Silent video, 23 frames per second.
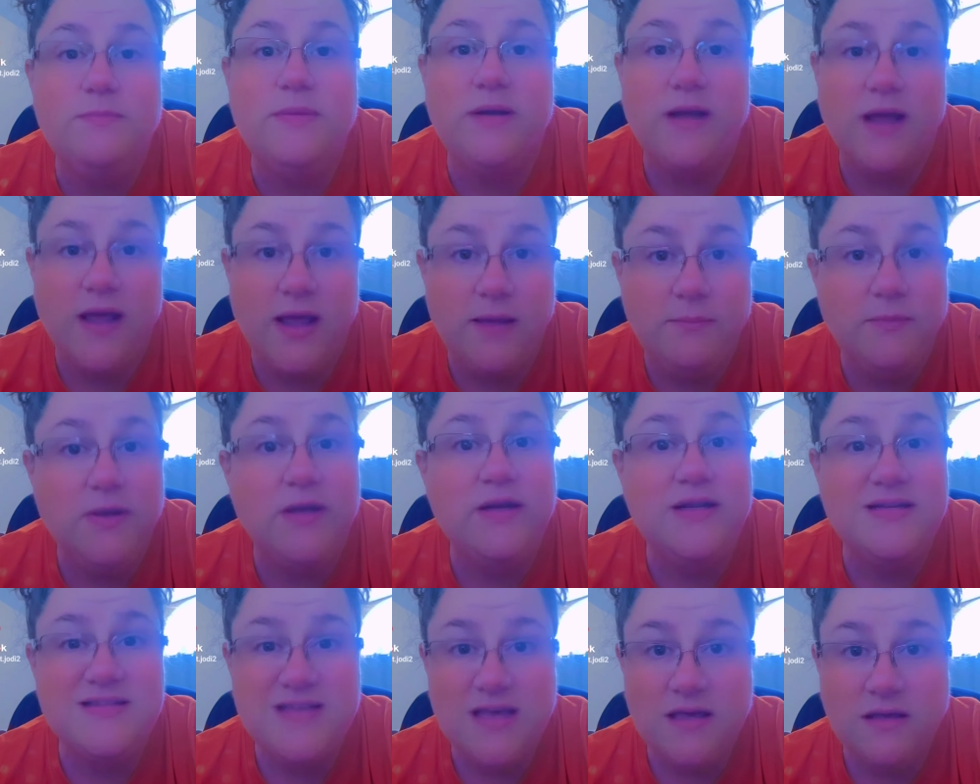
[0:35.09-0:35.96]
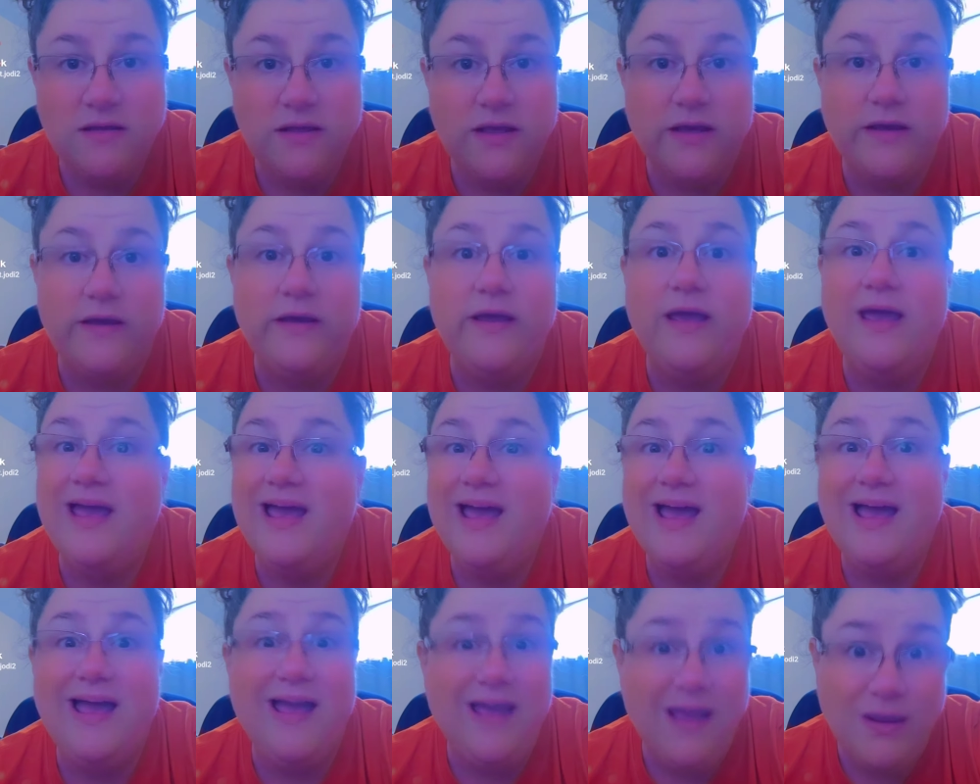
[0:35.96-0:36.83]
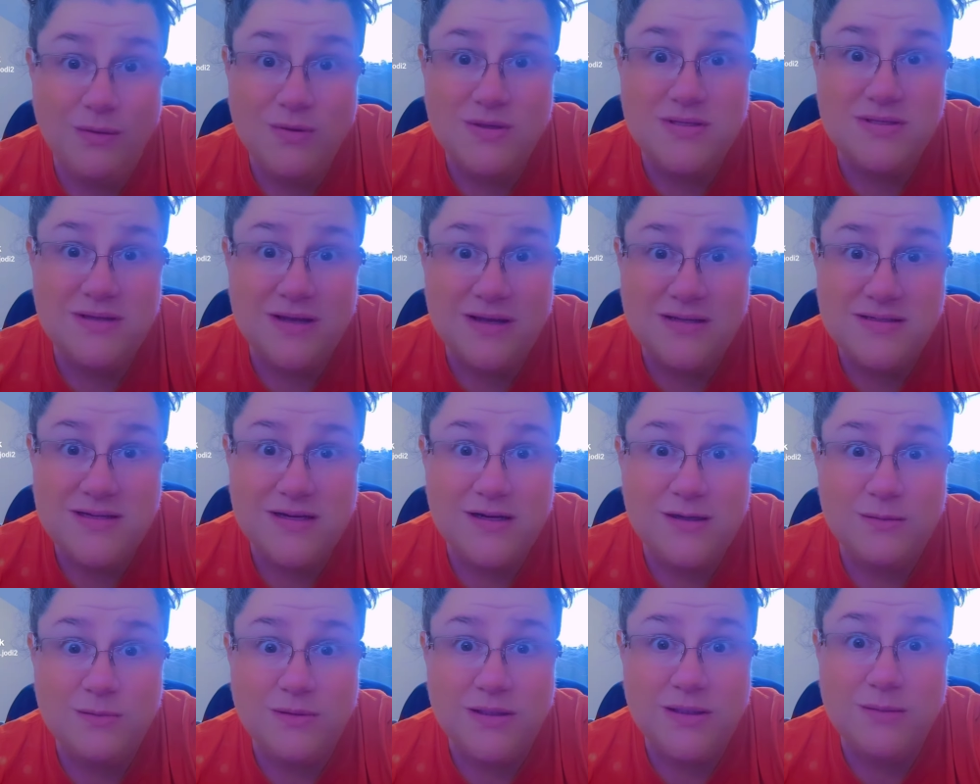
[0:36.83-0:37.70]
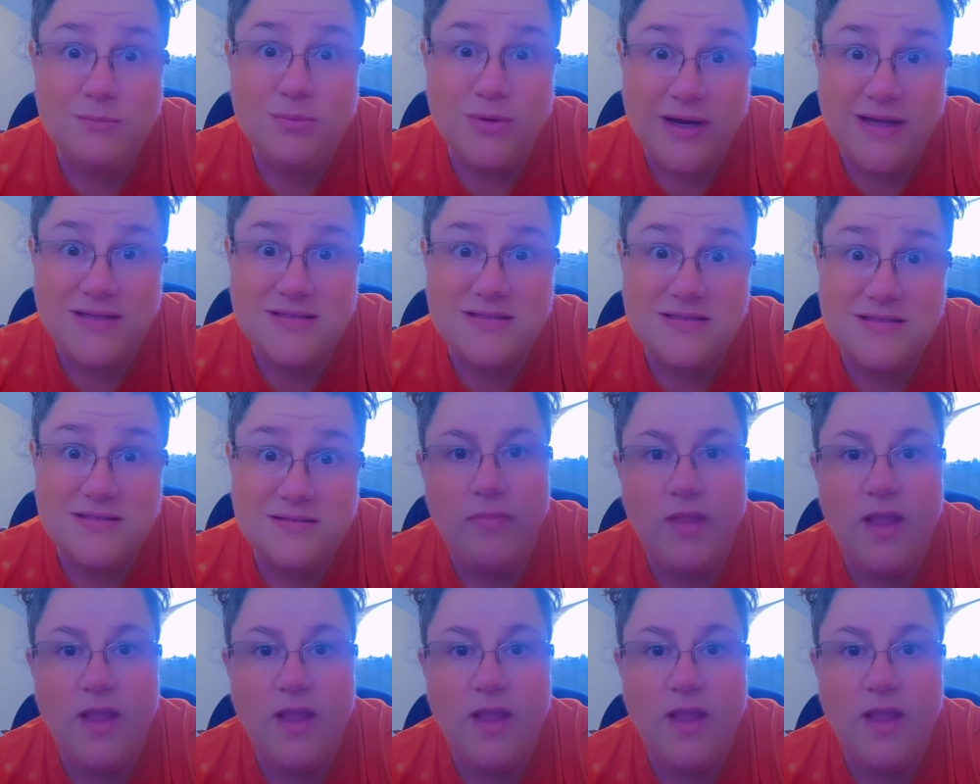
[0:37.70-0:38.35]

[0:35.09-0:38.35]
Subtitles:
but I'm going to tell you, I was not terribly impressed.